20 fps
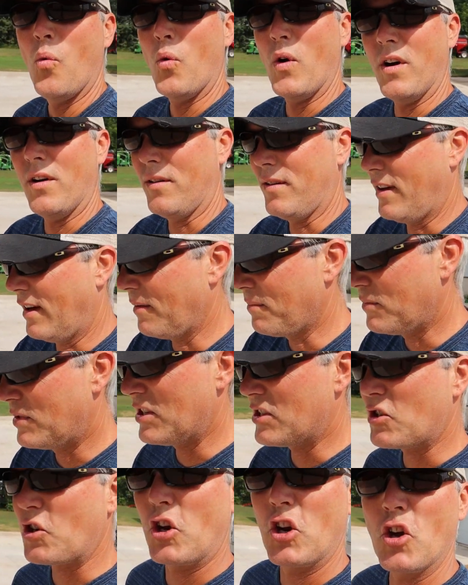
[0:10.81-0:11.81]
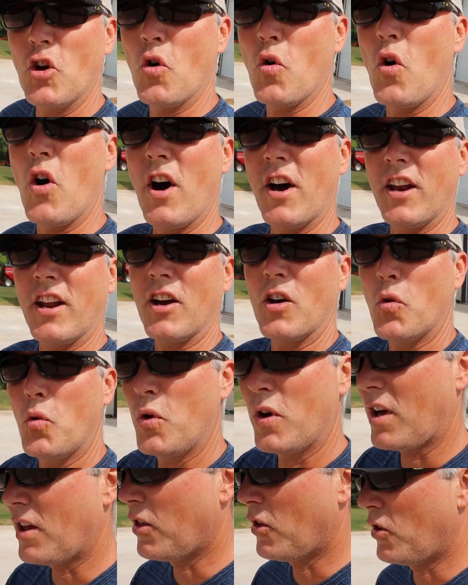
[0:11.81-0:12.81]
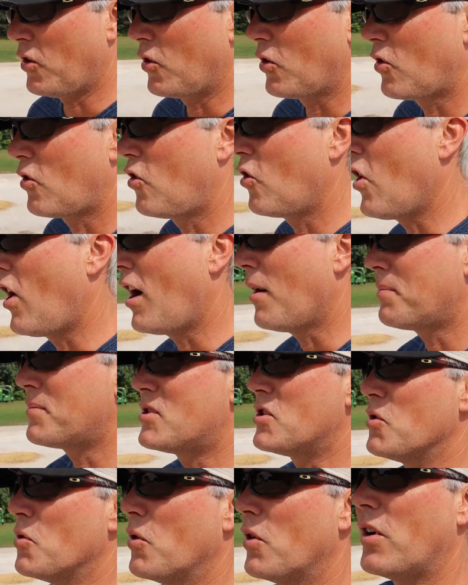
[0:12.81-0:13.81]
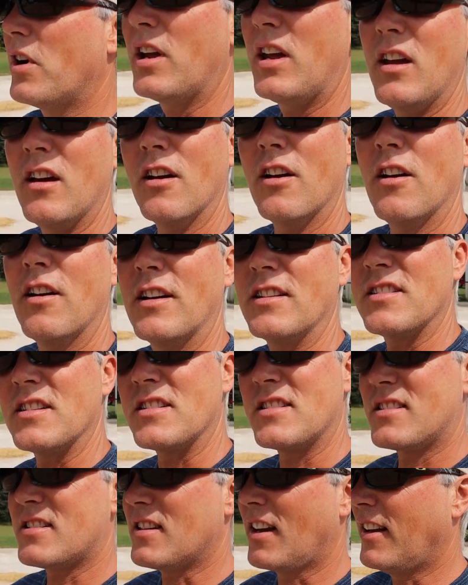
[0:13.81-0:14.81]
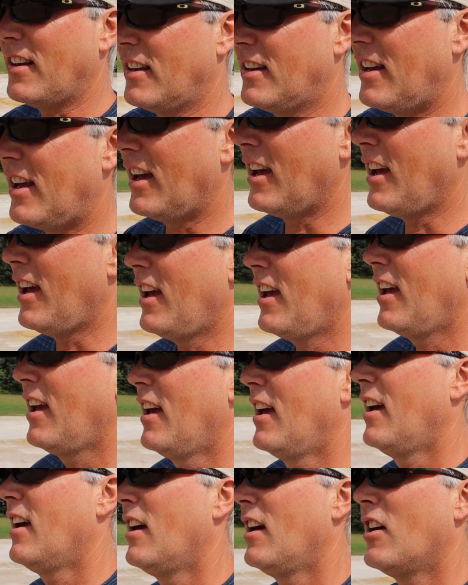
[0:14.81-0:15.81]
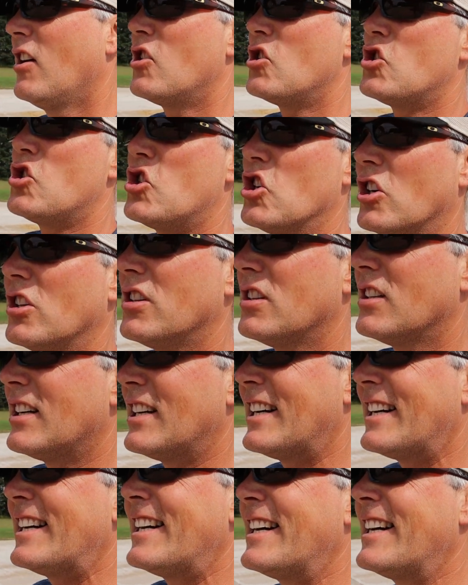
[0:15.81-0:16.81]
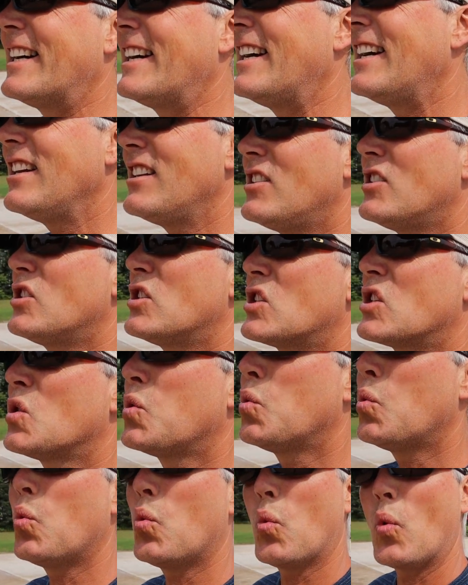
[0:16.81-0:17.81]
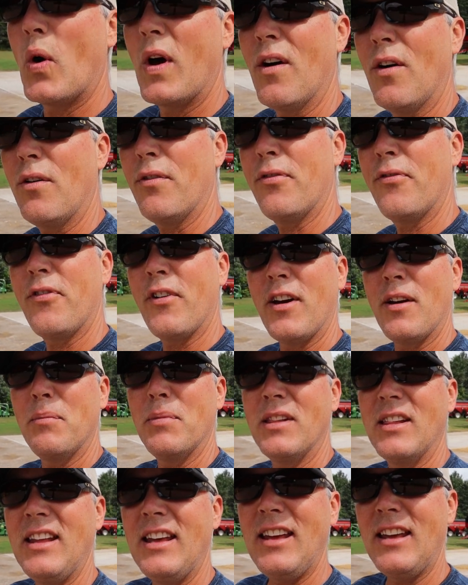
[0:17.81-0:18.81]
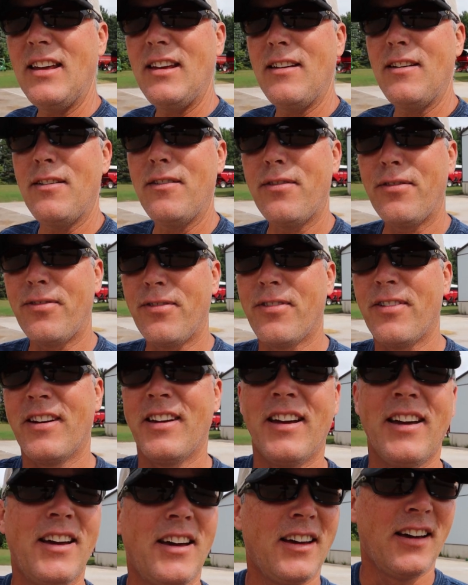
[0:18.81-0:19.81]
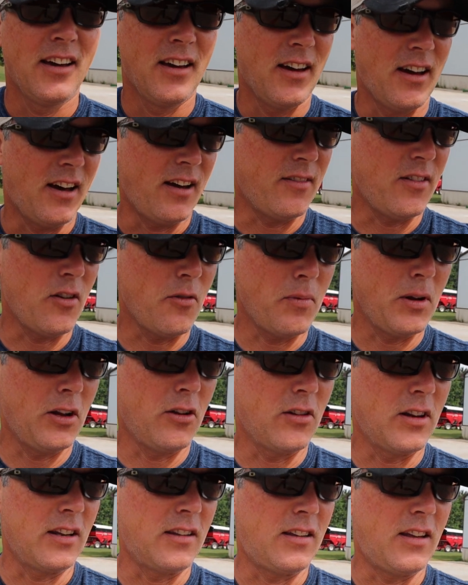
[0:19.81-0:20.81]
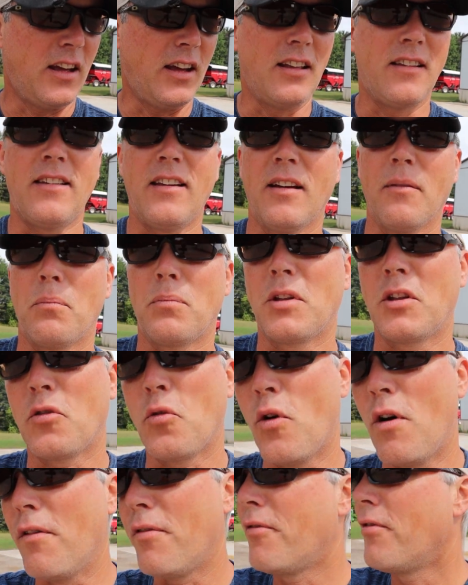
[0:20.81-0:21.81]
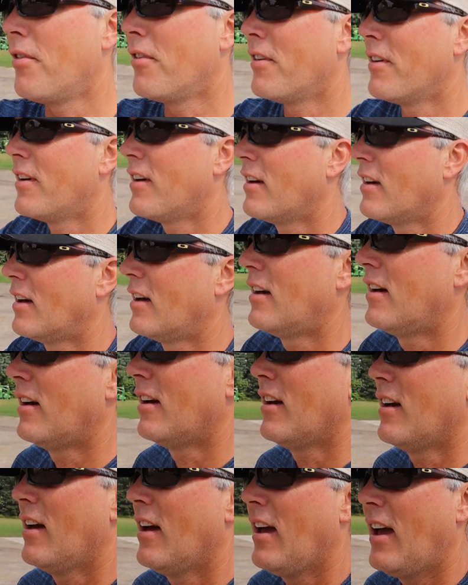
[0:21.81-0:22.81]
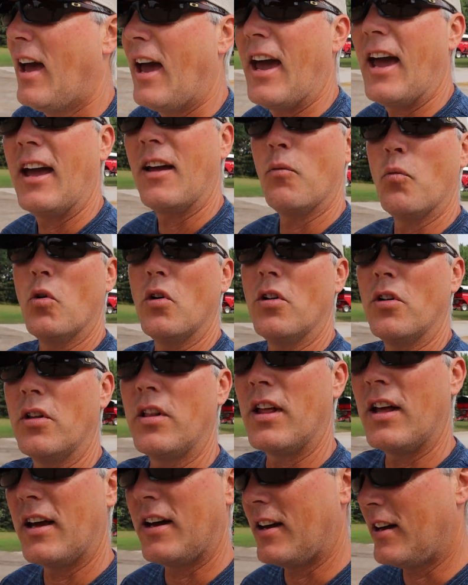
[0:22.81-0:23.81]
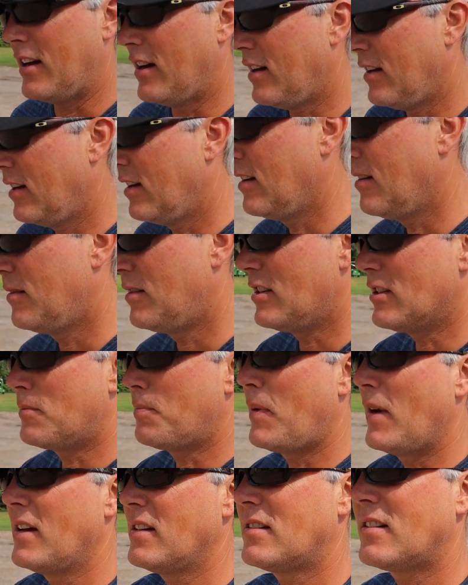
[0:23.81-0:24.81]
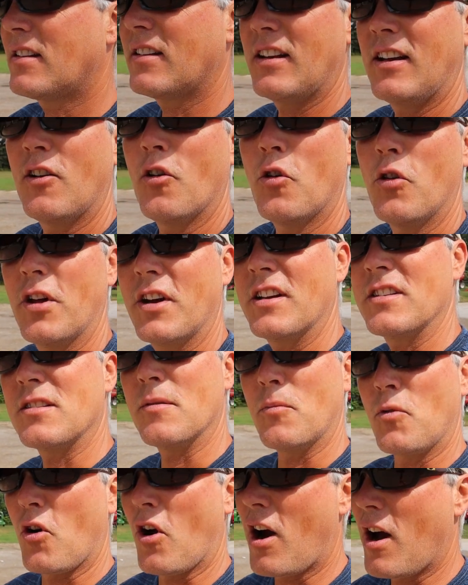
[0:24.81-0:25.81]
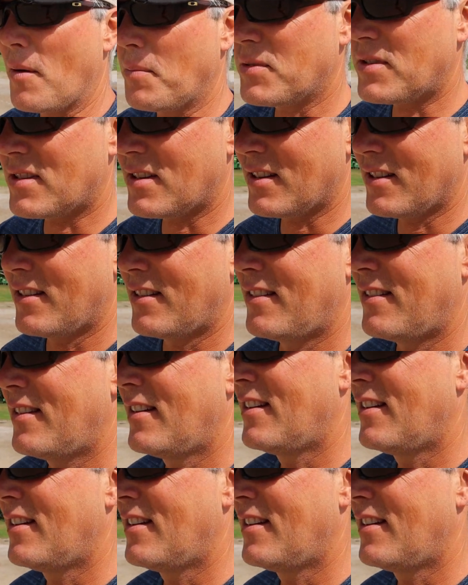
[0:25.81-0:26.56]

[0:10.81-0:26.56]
Well, I'm just gonna go on a quick little crop tour here. It's a Sunday, July 12th, I believe. I've never been good at dates. Yep, the 12th. And we'll just basically go look at some crops.